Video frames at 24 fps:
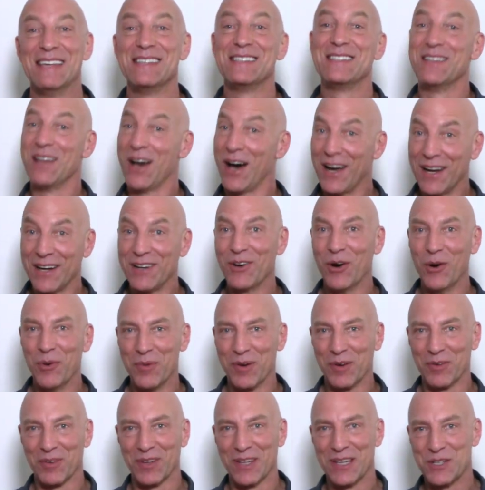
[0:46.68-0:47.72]
not
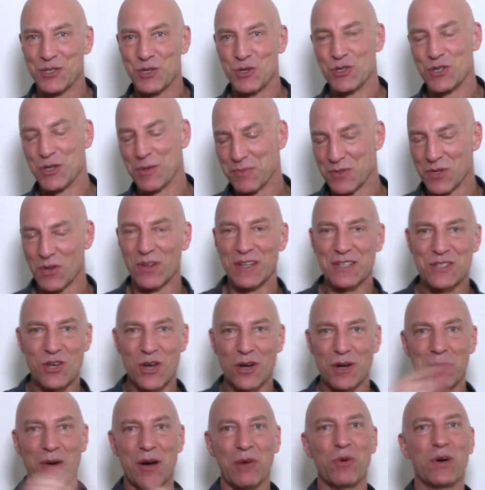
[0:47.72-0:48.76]
open relationship. So let's
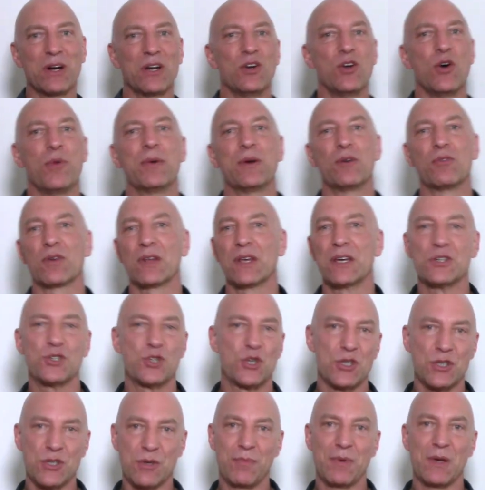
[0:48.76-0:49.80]
talk about what an open
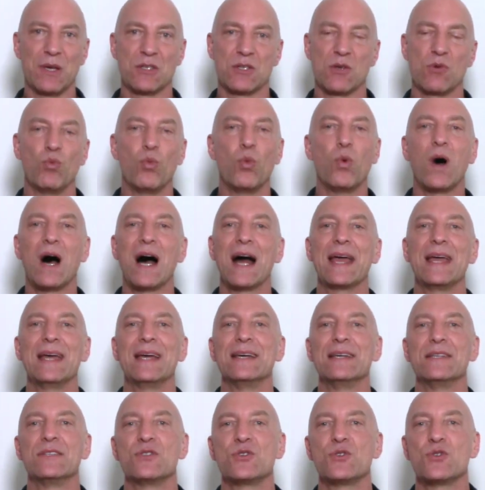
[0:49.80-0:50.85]
relationship is and why
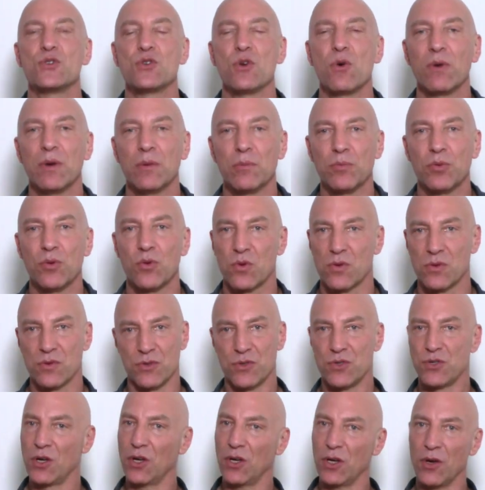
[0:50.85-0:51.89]
it's so
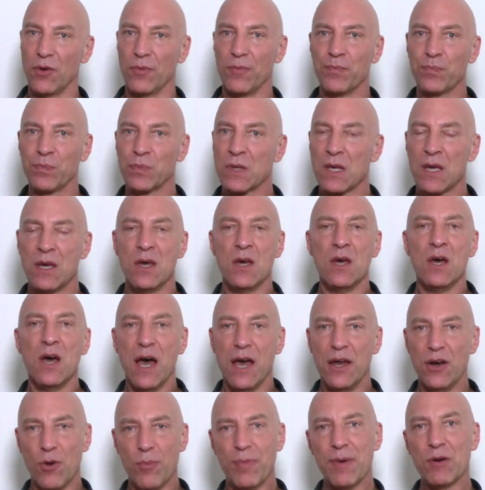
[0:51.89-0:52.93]
important to you.
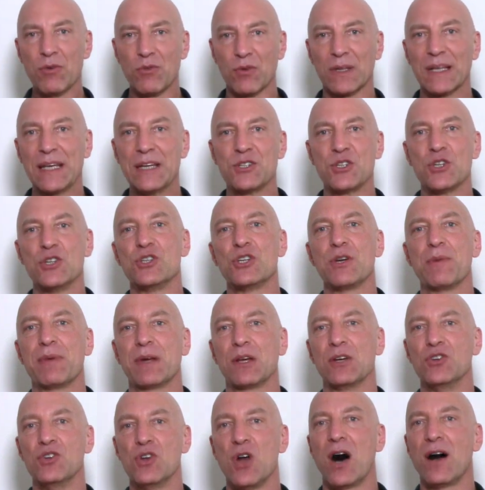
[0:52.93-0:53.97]
An open relationship
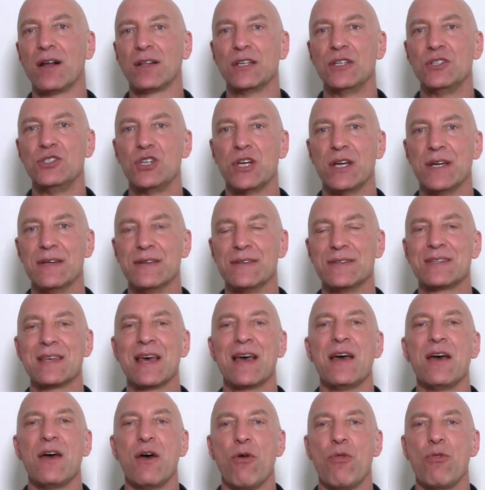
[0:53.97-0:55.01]
acknowledges
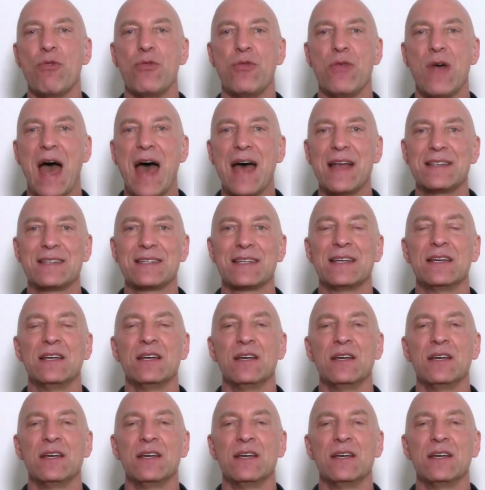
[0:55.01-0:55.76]
that